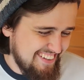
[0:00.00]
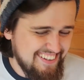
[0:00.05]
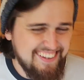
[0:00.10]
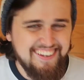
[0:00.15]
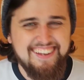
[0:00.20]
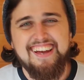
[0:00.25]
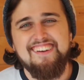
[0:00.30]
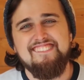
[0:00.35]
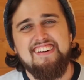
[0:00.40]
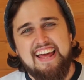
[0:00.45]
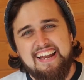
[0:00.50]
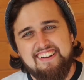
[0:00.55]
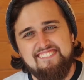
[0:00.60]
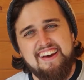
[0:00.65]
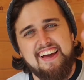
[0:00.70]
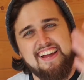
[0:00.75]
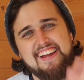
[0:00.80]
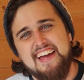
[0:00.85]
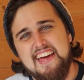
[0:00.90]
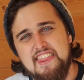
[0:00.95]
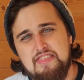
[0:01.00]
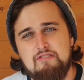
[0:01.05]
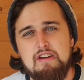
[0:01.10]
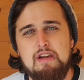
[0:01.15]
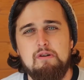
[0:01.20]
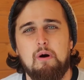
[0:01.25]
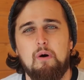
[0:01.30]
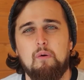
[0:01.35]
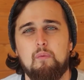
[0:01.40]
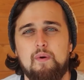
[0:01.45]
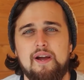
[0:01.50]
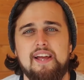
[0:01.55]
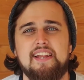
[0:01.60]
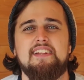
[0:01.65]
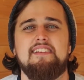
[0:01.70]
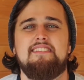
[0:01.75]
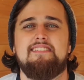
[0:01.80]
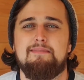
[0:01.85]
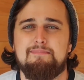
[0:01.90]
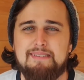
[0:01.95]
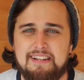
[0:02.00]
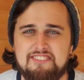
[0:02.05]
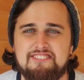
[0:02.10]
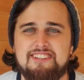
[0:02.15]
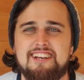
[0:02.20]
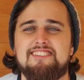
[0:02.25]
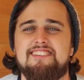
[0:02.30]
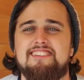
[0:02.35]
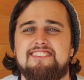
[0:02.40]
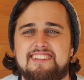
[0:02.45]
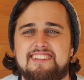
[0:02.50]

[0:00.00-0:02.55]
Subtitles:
But anyway, 3-1 win to Manchester